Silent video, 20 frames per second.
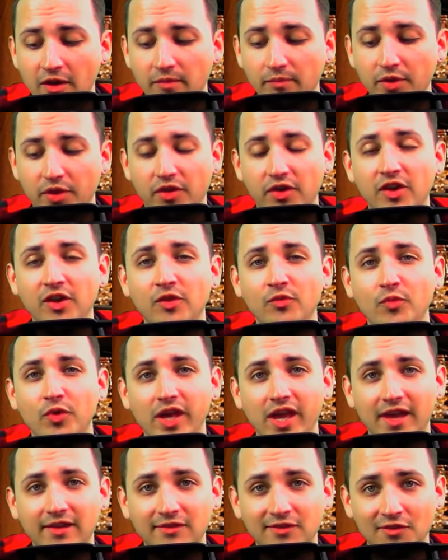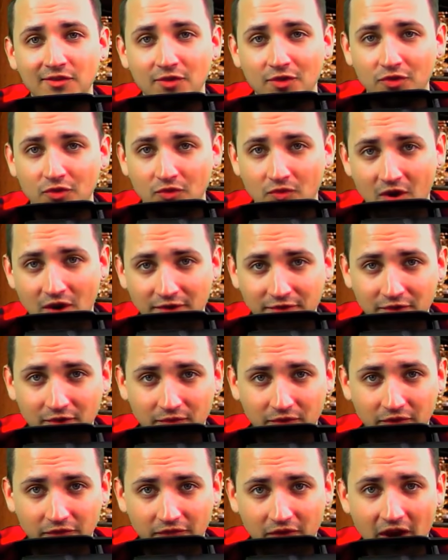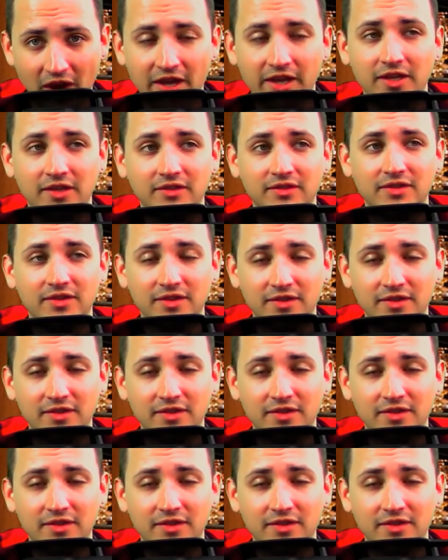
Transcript: But then we get to the Toronto Defiant.